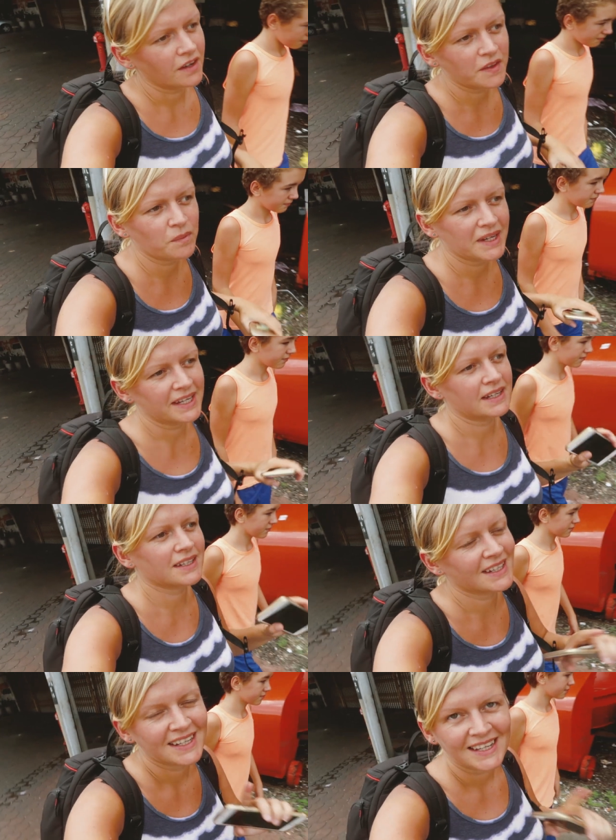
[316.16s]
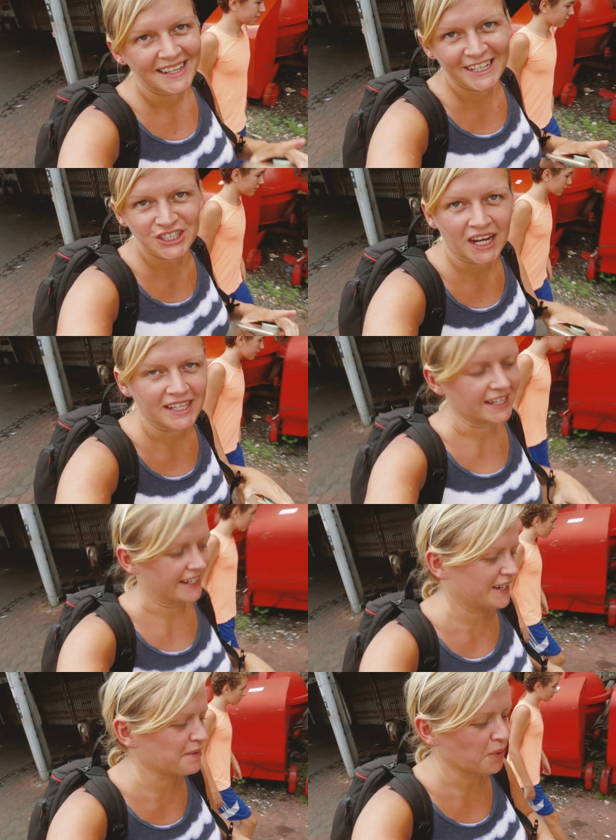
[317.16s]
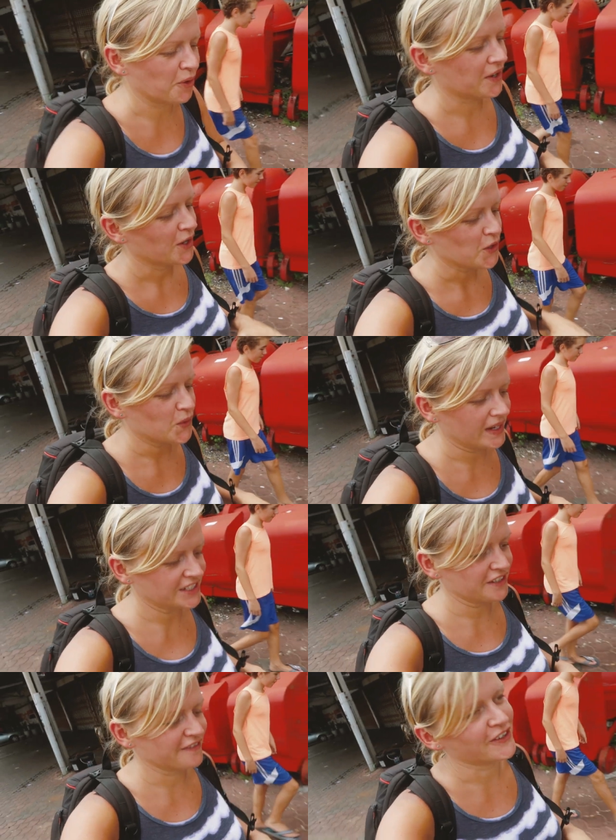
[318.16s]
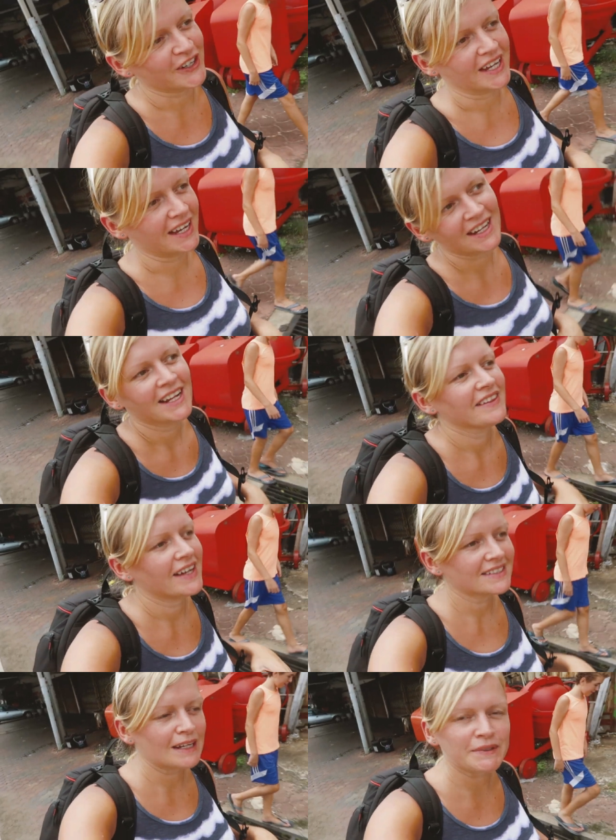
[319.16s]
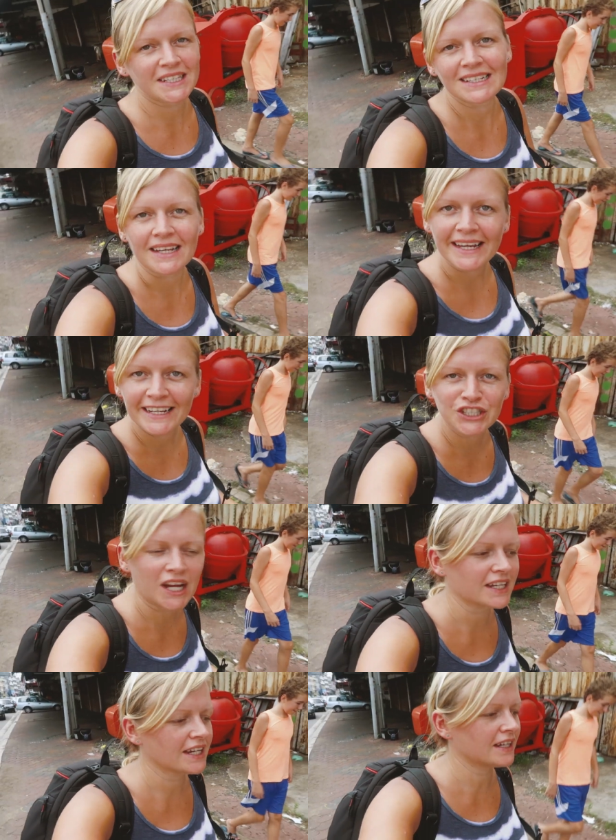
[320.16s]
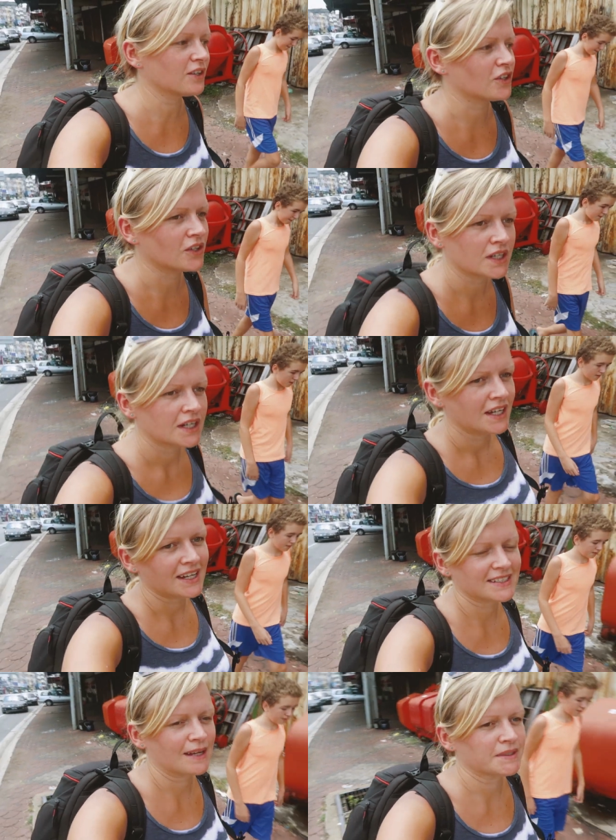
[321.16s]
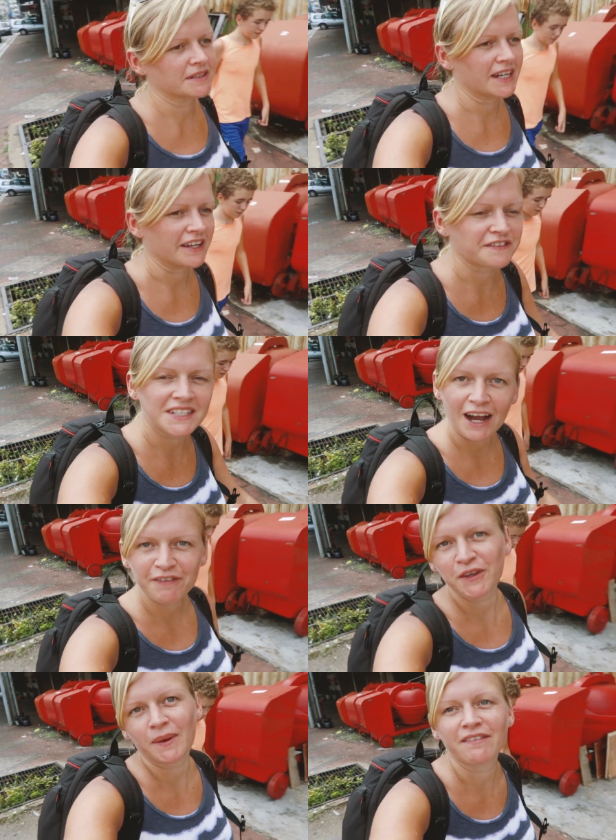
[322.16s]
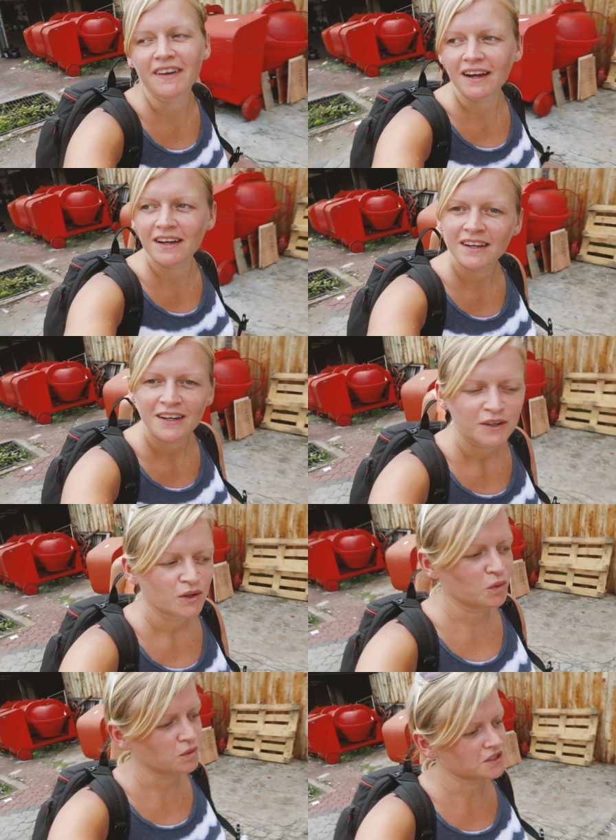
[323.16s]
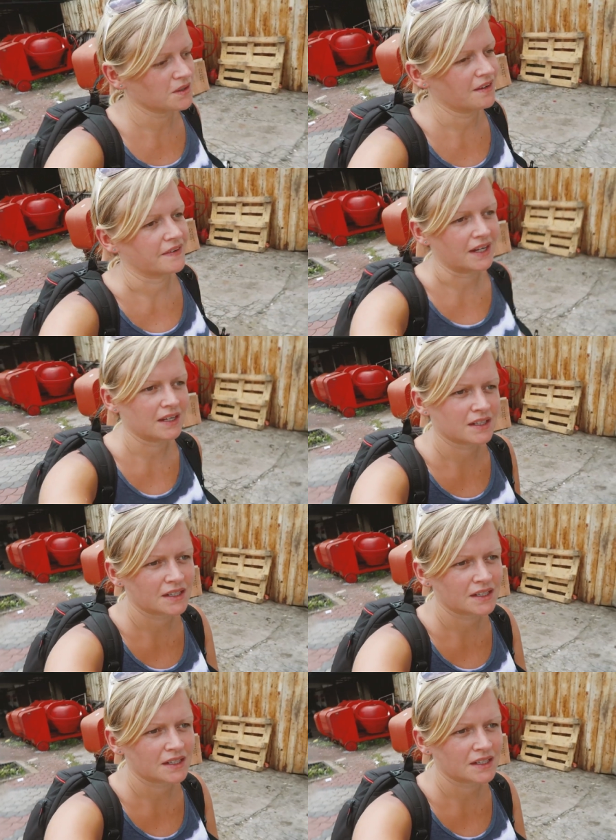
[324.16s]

Not that we're hitchhiking, but question for you. That type of thing, like hitchhiking or accepting lifts, have you ever, or would you ever,